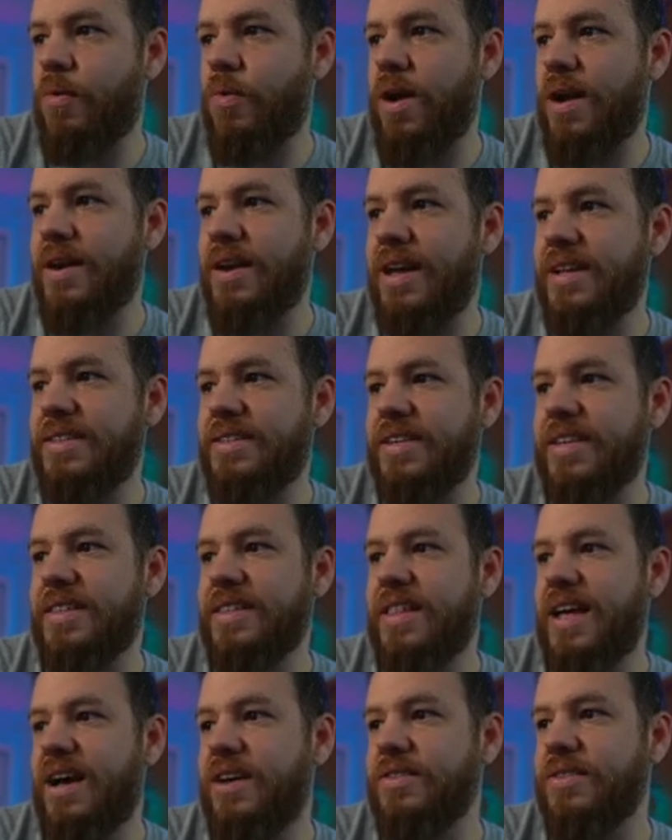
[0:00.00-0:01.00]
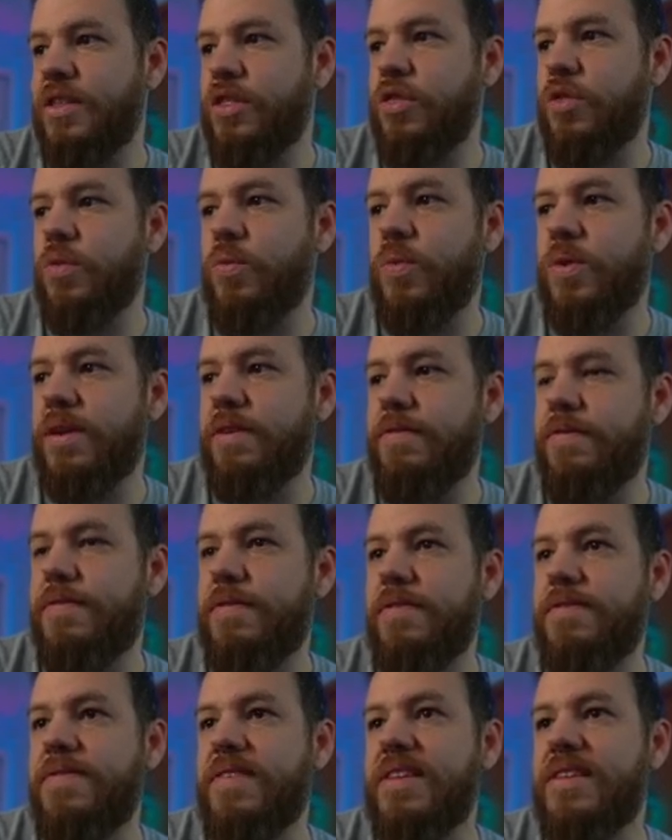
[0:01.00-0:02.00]
We're at
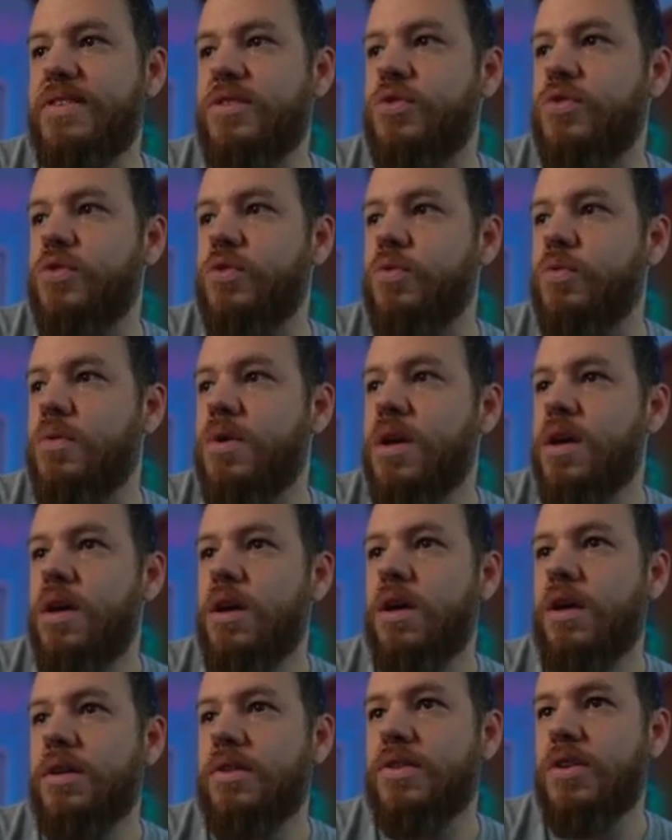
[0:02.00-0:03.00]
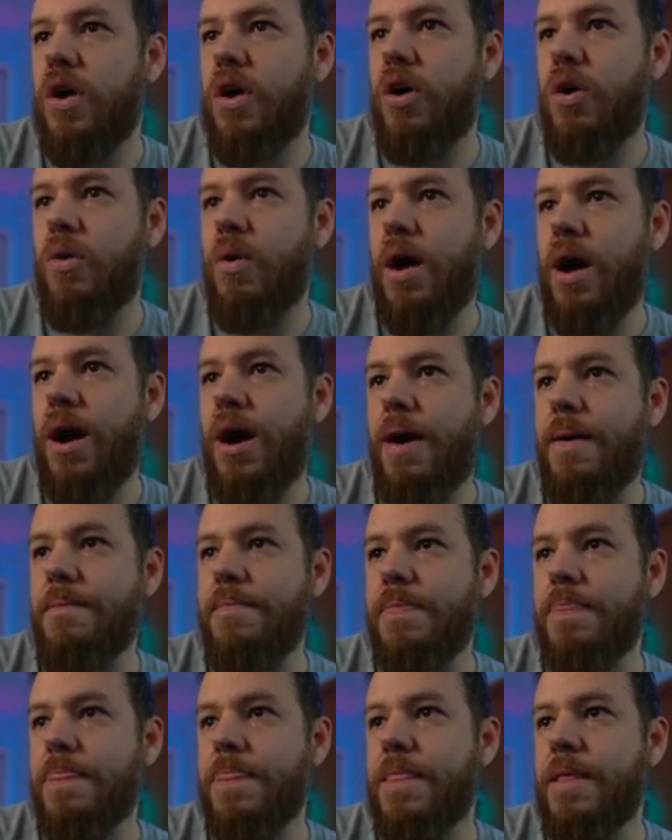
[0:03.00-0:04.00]
19,352. So
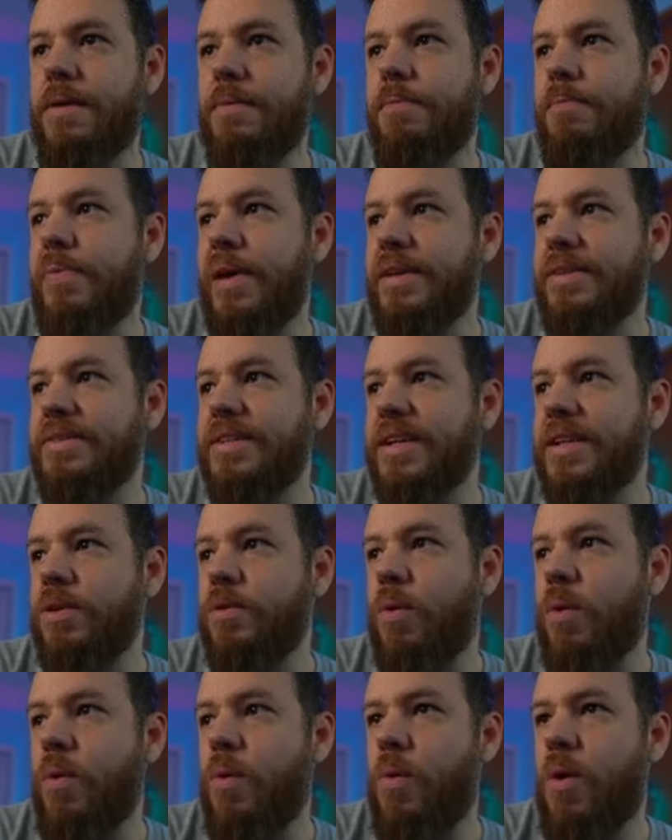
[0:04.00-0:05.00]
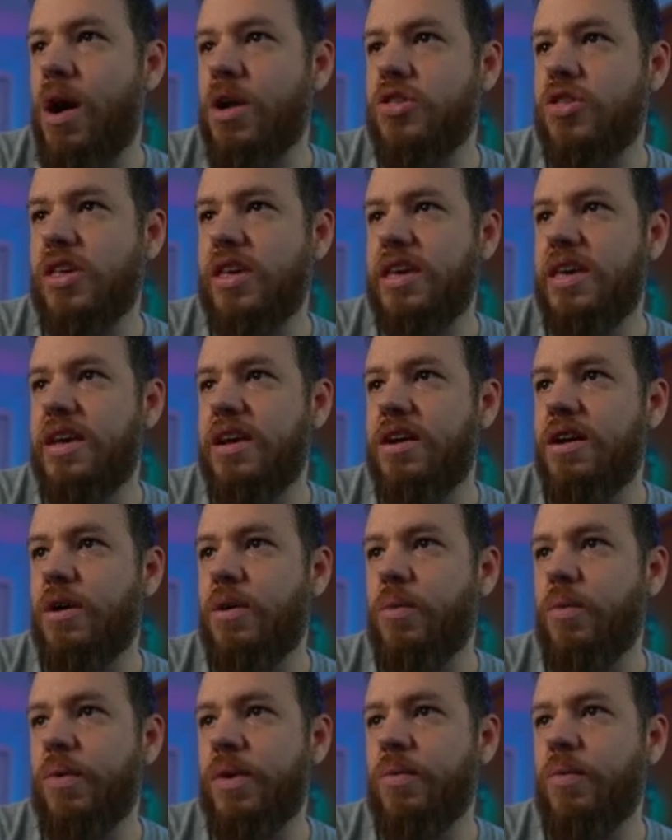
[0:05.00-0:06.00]
um, basically what we're watching here,
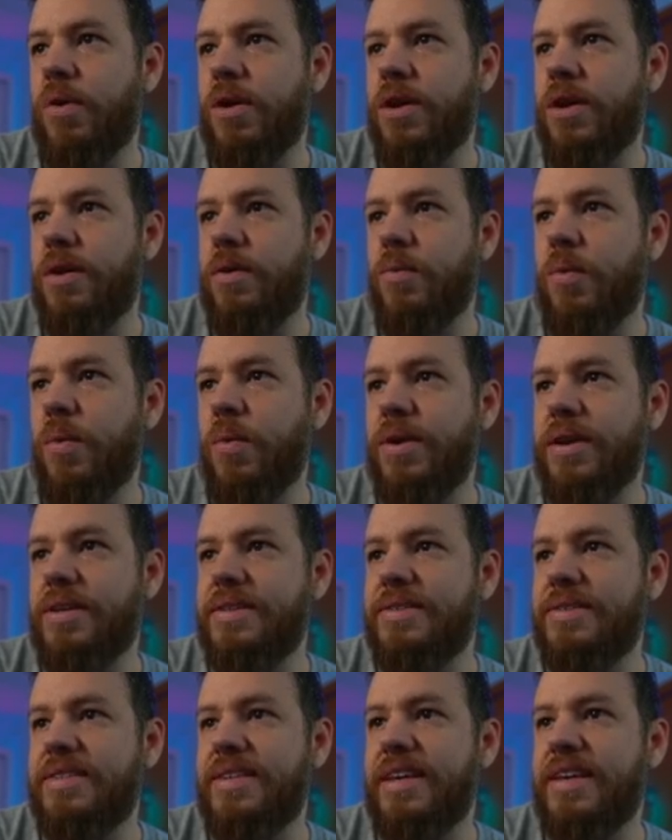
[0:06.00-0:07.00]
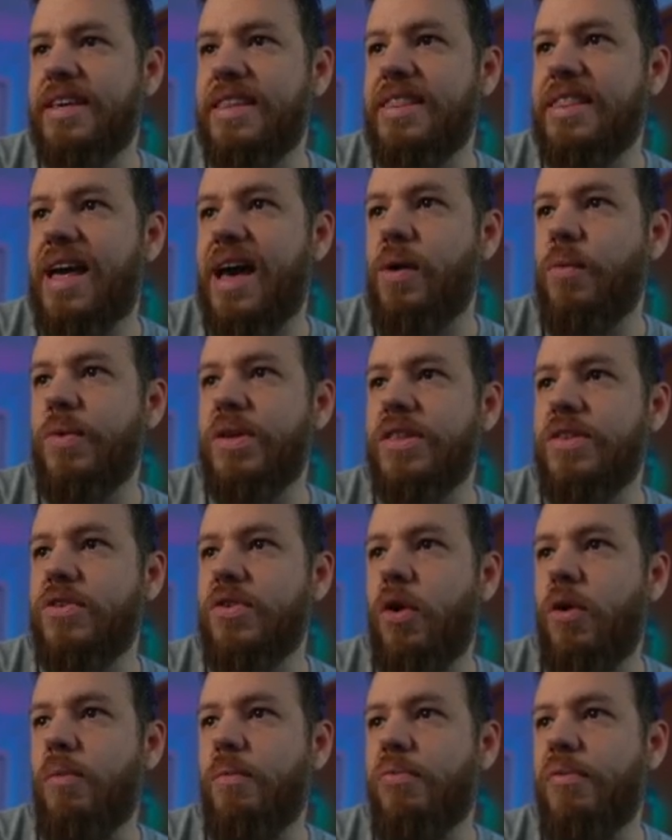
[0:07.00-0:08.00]
we wanna we wanna see that we
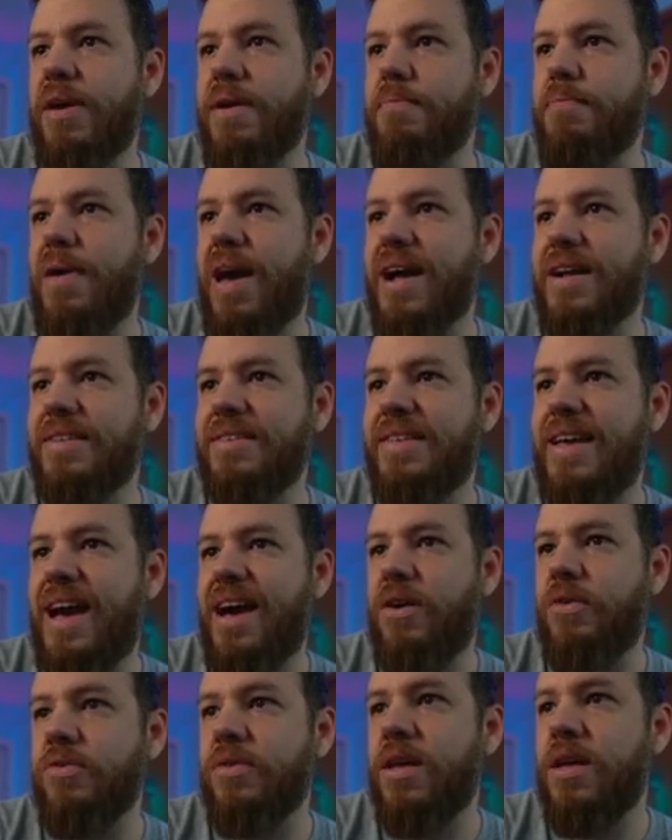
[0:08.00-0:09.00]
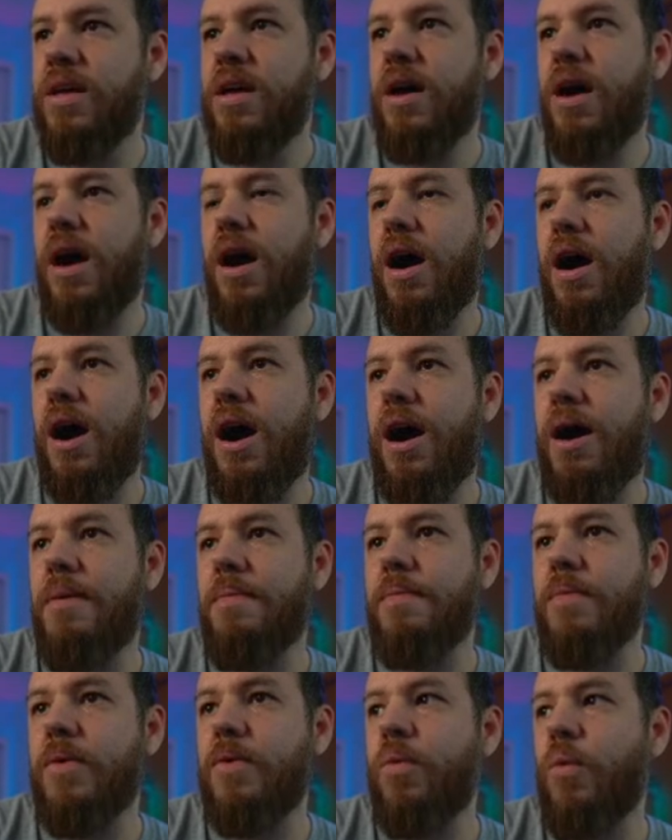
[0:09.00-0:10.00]
don't break back down.
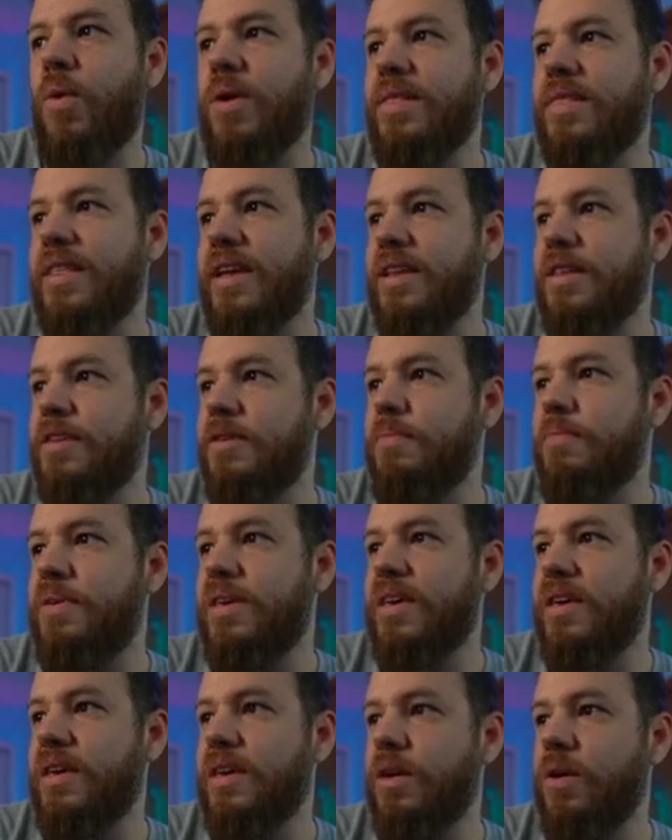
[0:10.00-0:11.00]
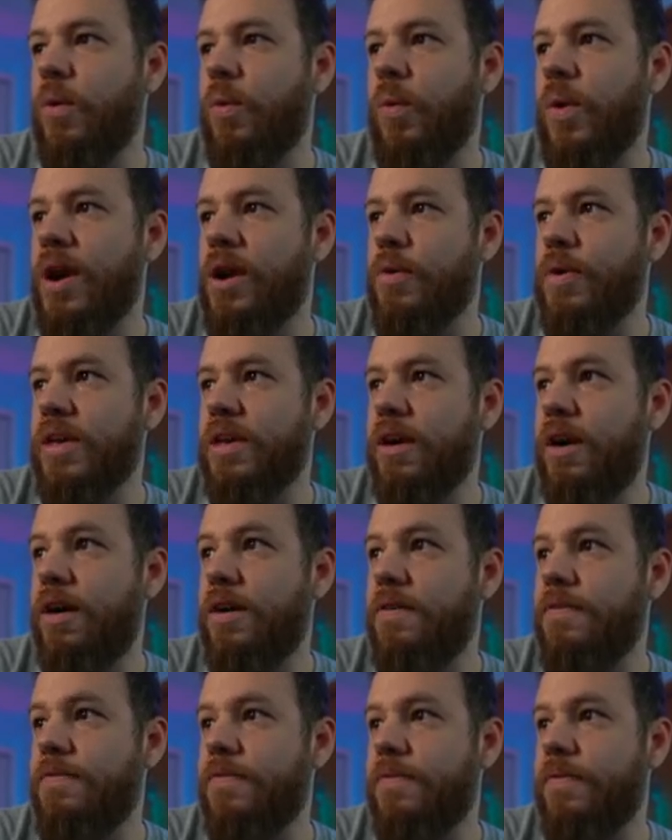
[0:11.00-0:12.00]
Um, one thing to be wary
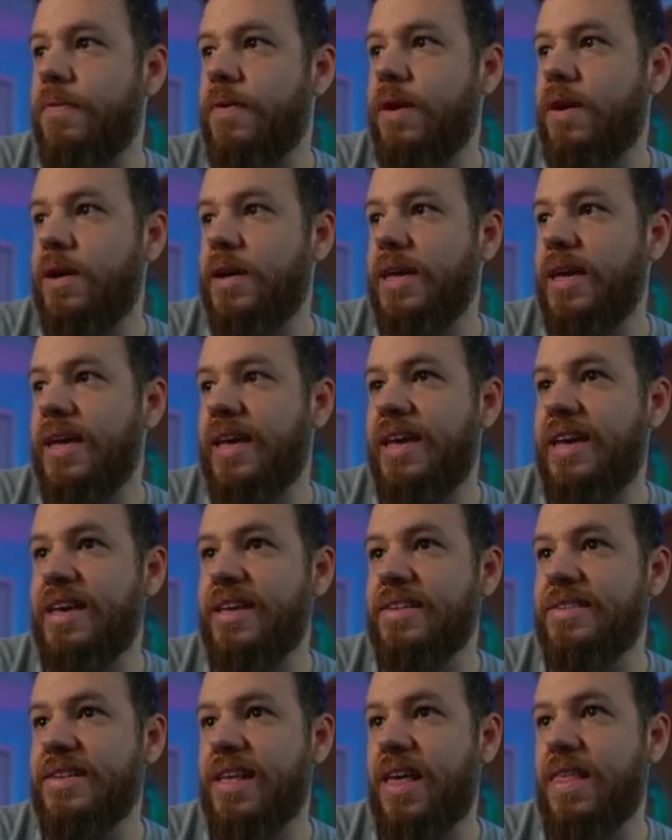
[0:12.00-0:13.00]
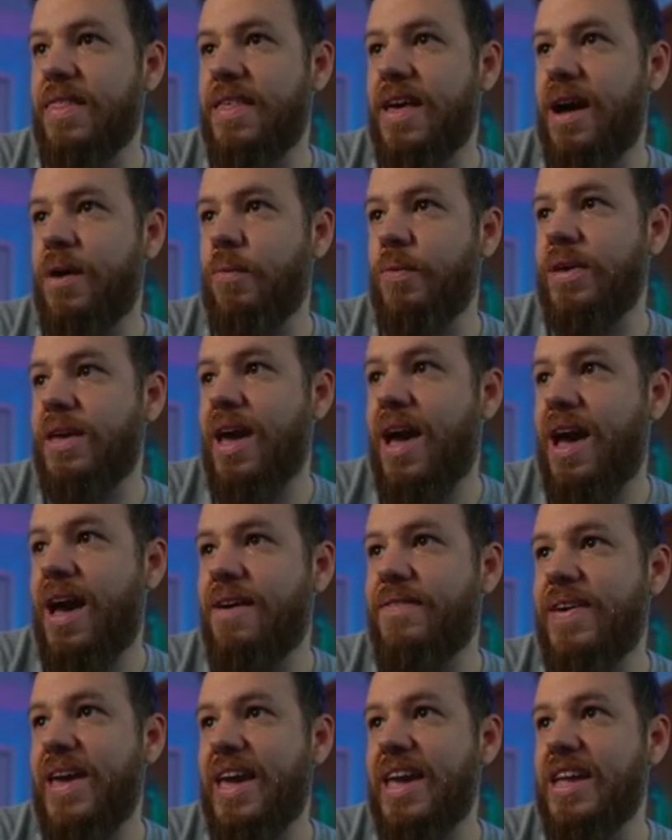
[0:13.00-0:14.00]
of is that we
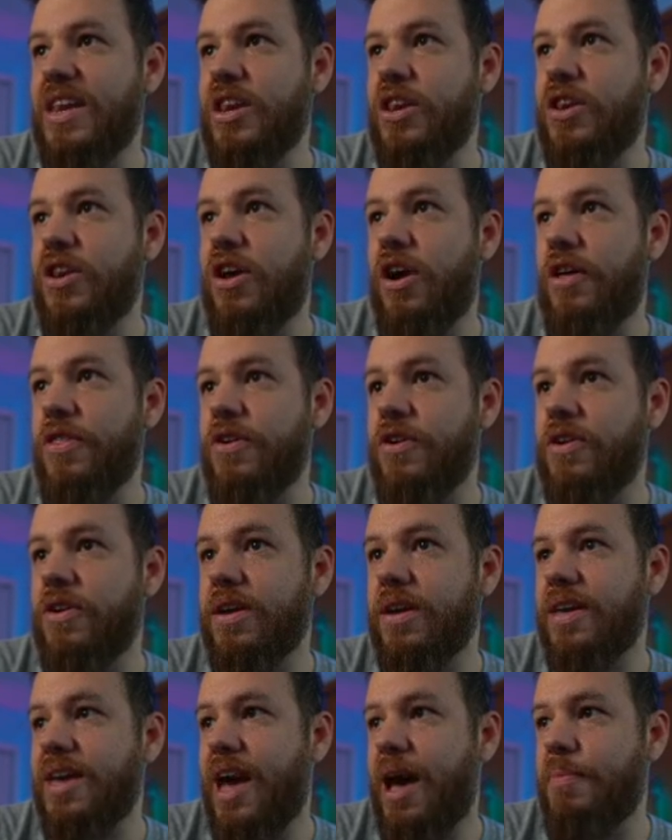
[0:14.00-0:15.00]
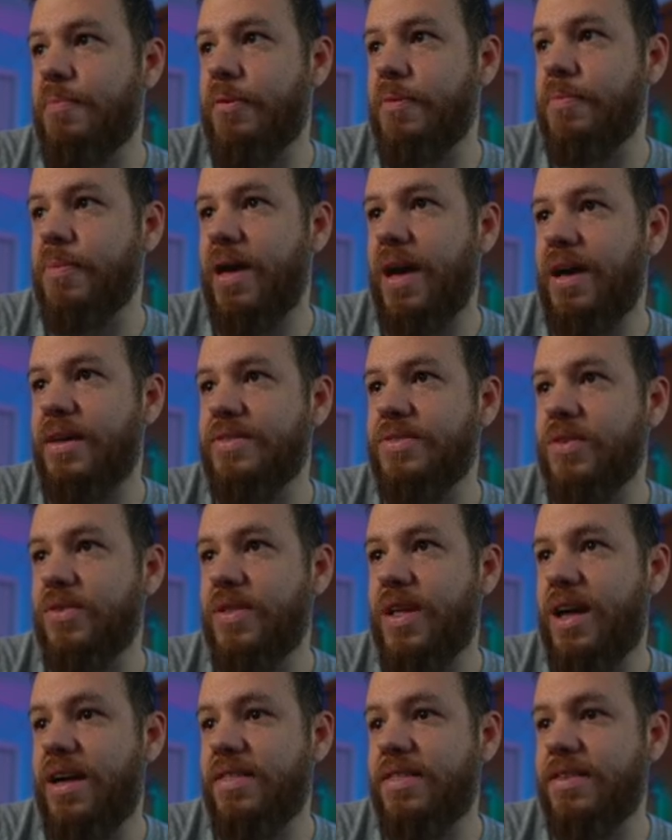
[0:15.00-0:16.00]
have another gap up guys. So
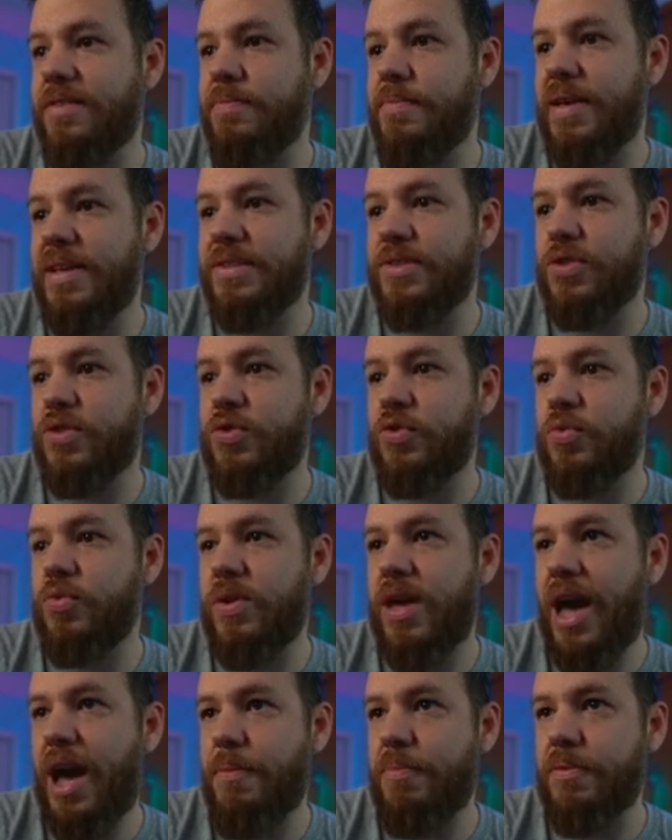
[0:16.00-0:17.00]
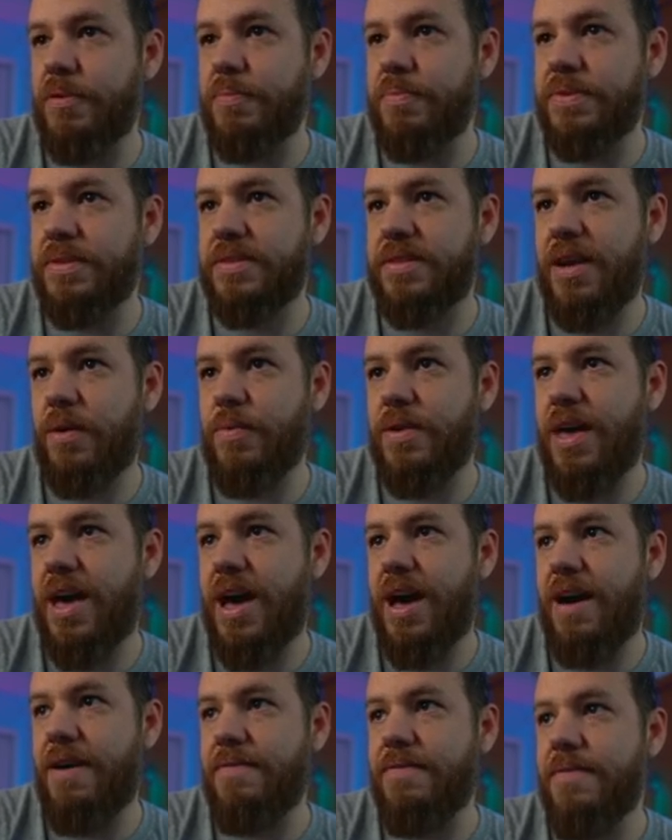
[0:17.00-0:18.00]
now this makes two gap ups that we
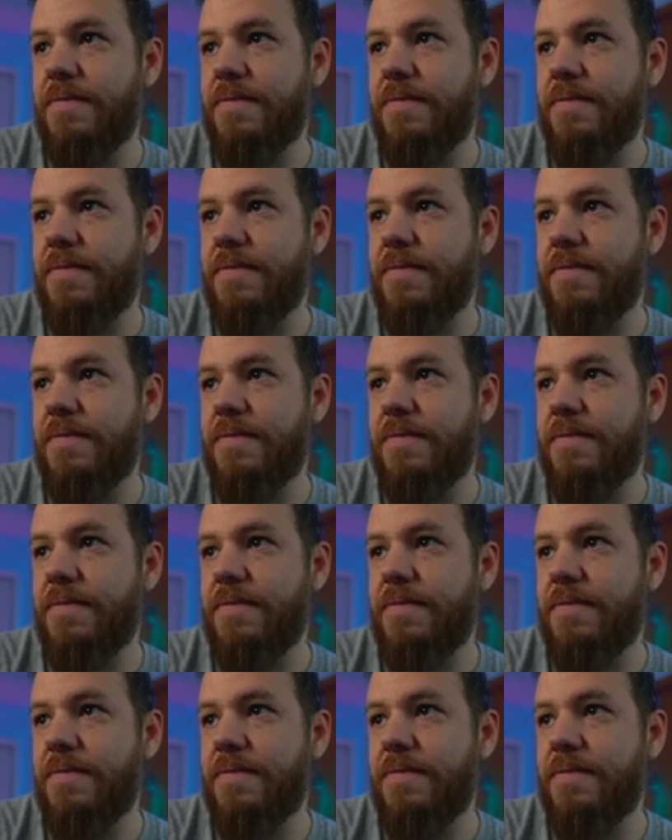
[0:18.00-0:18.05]
have.